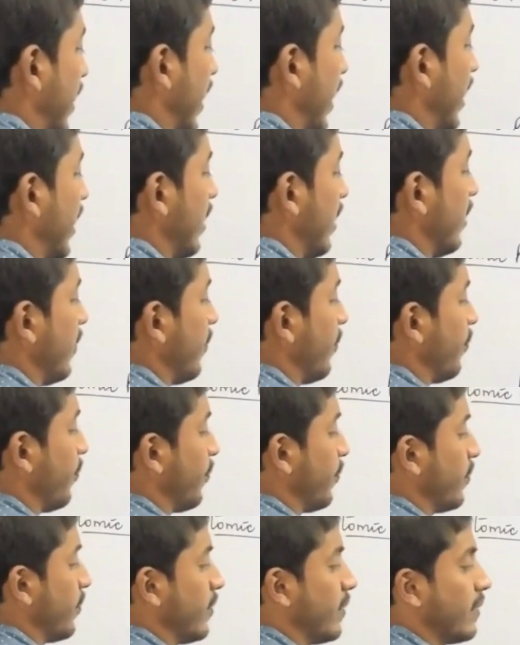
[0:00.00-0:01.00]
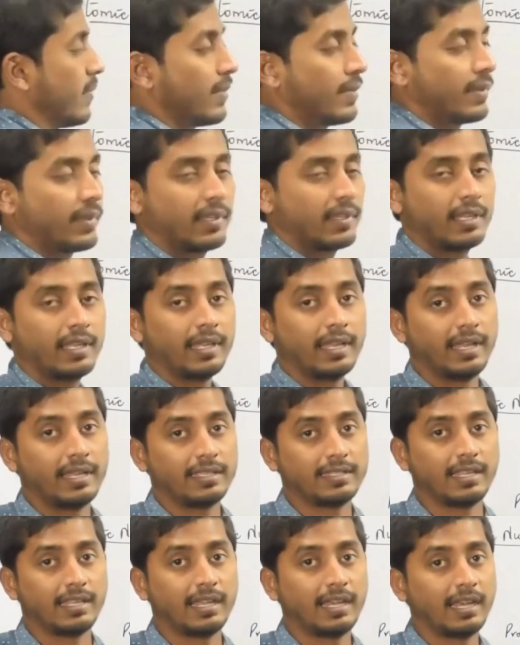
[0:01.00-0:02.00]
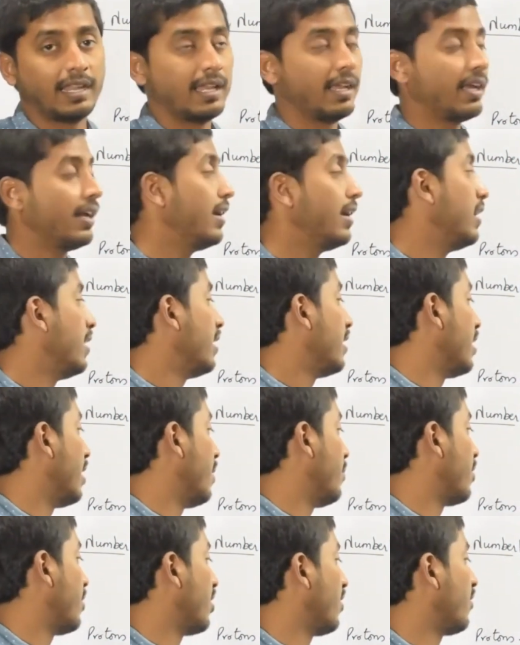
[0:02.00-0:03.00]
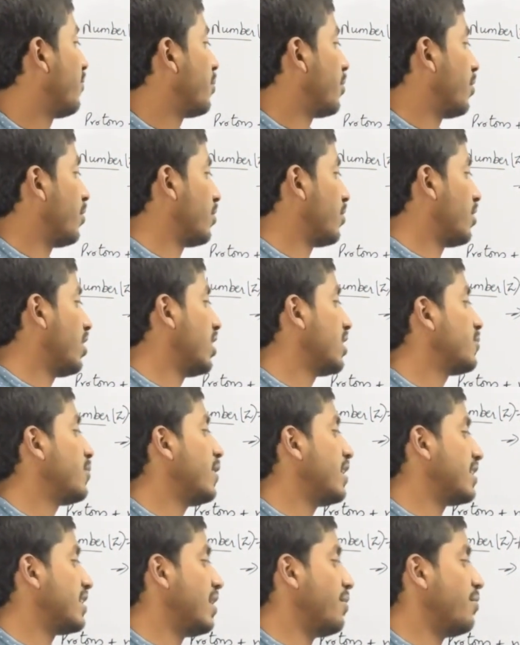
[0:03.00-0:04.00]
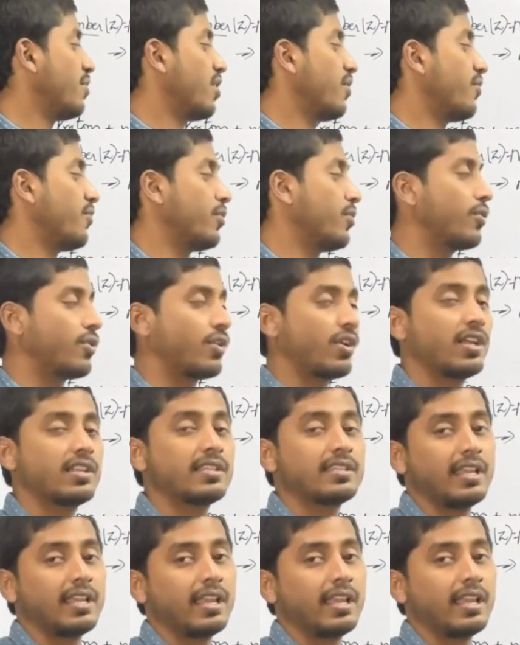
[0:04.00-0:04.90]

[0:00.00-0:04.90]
right? Is it clear? Number of protons plus number of neutrons